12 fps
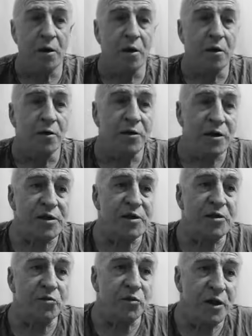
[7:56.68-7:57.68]
This is
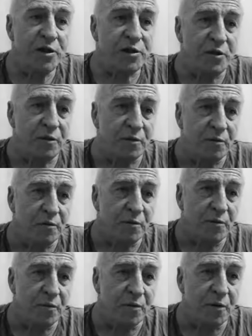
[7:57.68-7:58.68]
the reason
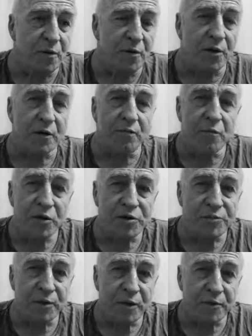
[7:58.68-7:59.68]
that most
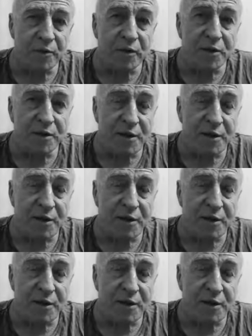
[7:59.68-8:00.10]
people, as I